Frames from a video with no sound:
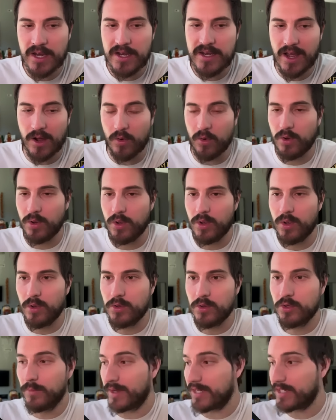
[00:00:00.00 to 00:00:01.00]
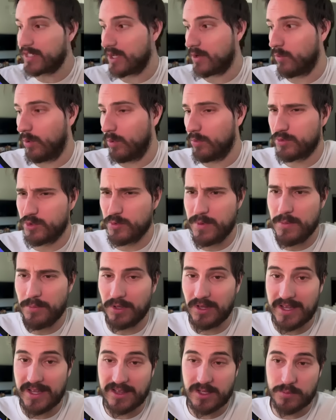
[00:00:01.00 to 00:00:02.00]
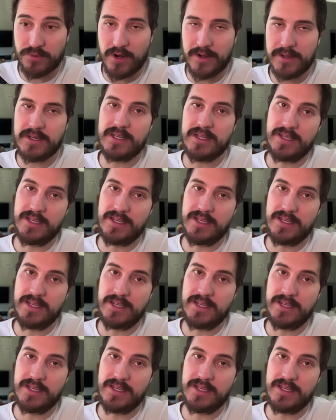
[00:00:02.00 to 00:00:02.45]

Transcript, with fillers: Now, you might say, well, do people like their product?